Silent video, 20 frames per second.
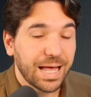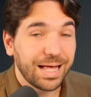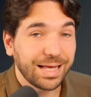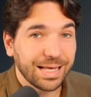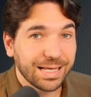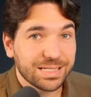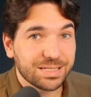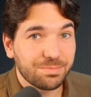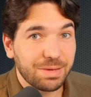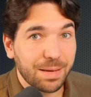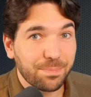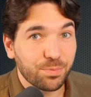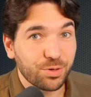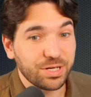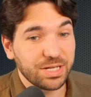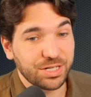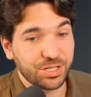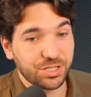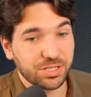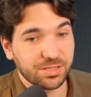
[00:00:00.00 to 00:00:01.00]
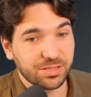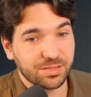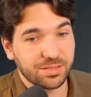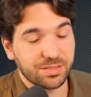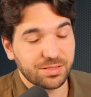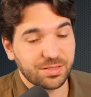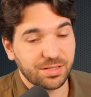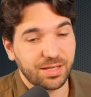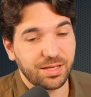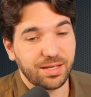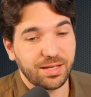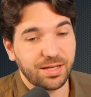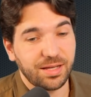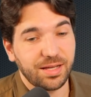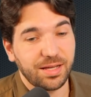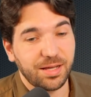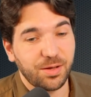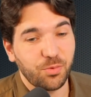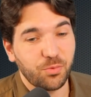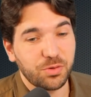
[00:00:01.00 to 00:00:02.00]
I'll get to my predictions
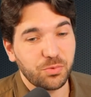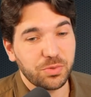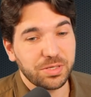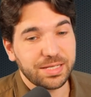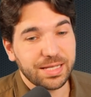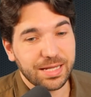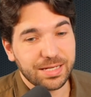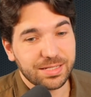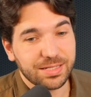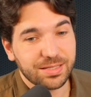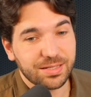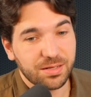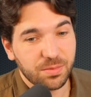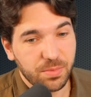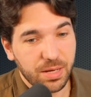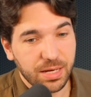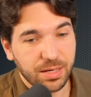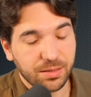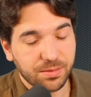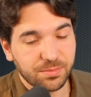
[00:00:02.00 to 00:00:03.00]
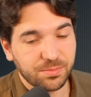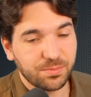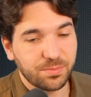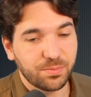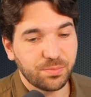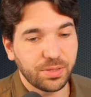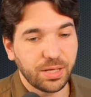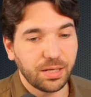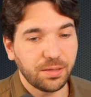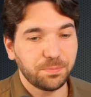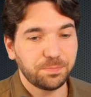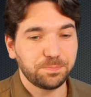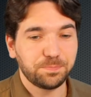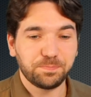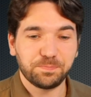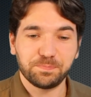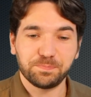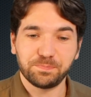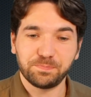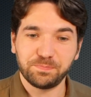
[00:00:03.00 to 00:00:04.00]
when we get to the debate, but
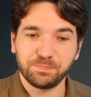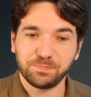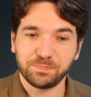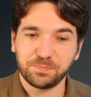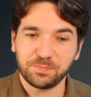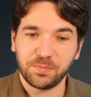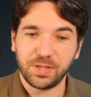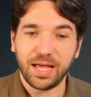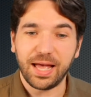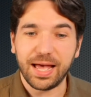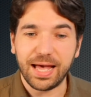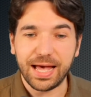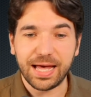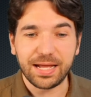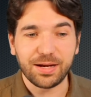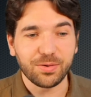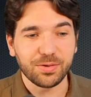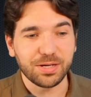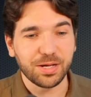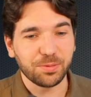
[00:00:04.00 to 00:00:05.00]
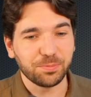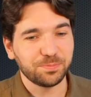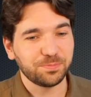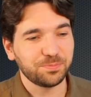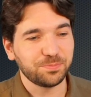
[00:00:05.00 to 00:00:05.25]
I don't know.